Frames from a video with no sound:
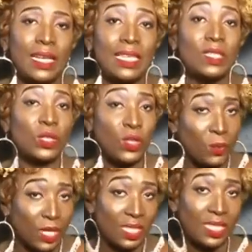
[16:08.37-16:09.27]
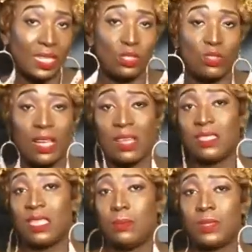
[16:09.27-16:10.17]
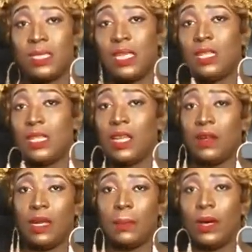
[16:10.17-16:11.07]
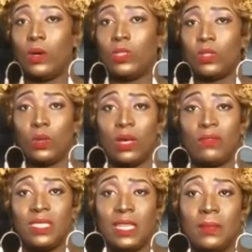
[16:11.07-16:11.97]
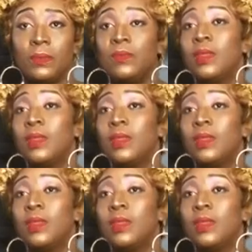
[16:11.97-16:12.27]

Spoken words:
That's our community that you guys keep seeing and hearing about so often